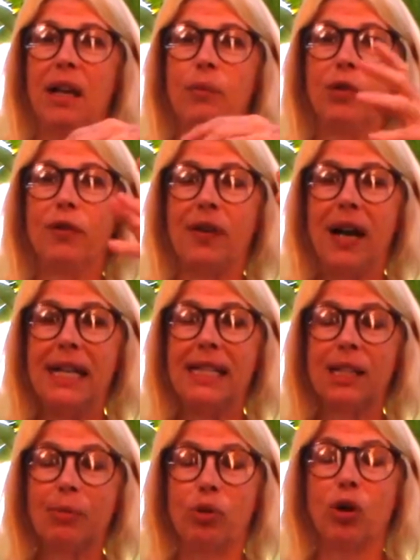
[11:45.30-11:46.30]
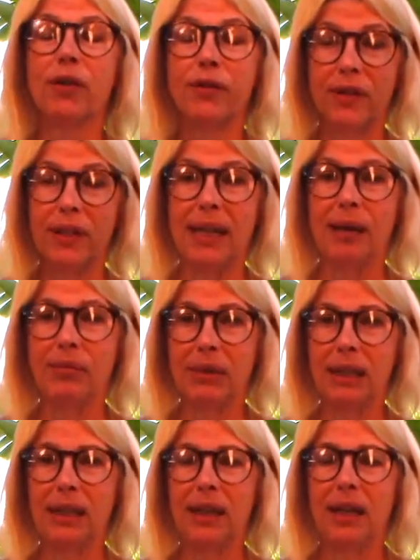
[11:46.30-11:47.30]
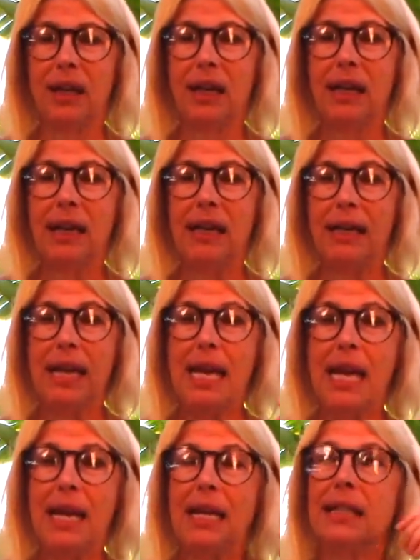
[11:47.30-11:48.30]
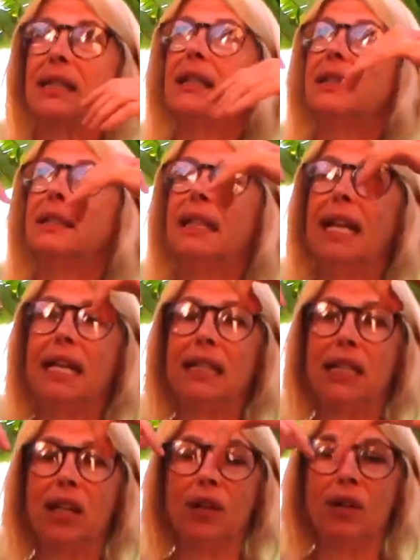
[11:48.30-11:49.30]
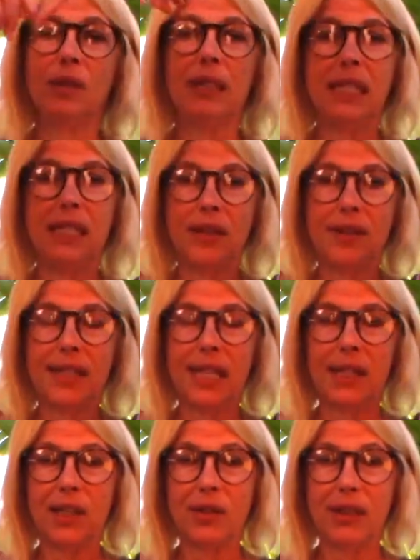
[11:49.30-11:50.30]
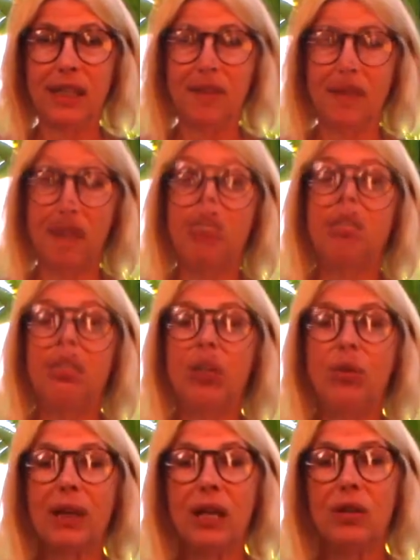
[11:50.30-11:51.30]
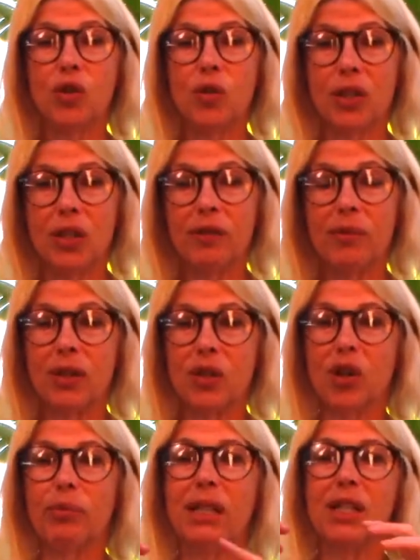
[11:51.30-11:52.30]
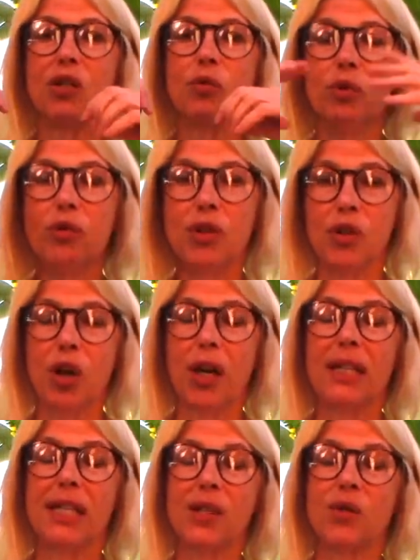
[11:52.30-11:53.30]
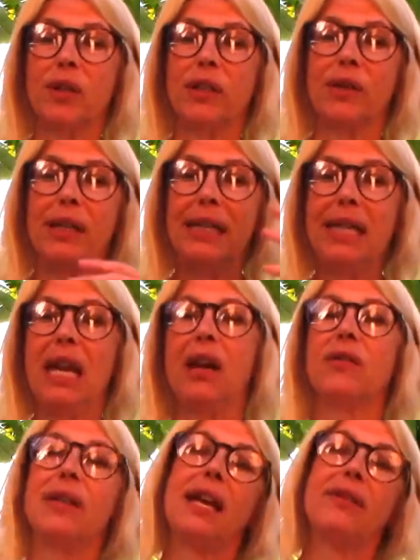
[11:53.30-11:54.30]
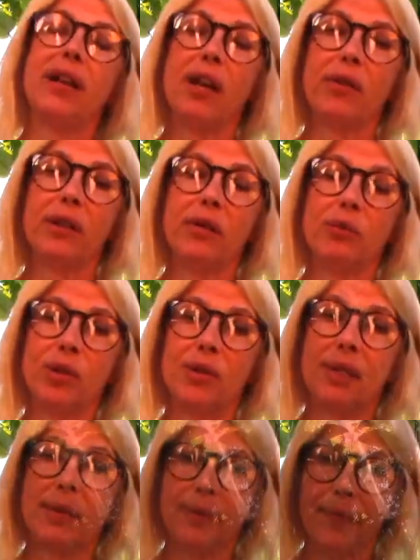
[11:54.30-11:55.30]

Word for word: provide support for them, and then they'll send their leaves up. They don't get nutrition from the soil because their roots are not in the soil, they're in the air, they have aerial roots.